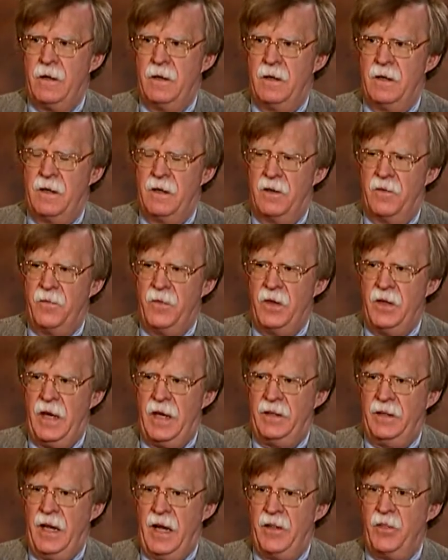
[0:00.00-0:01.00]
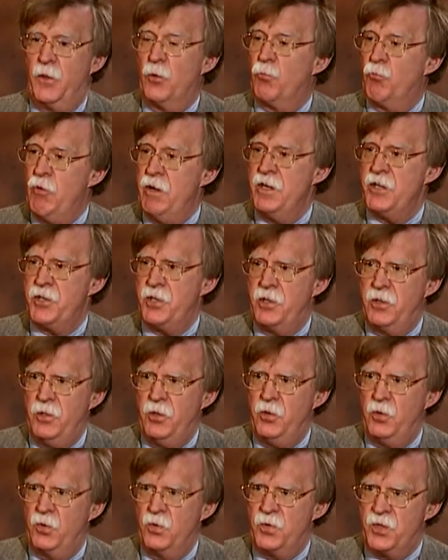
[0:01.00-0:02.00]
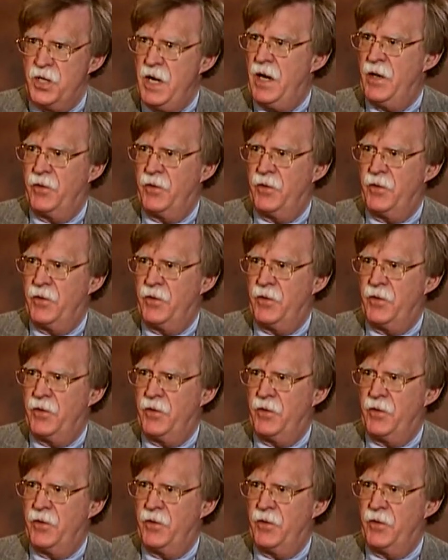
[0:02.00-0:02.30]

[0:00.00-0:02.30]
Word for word: And the risk to South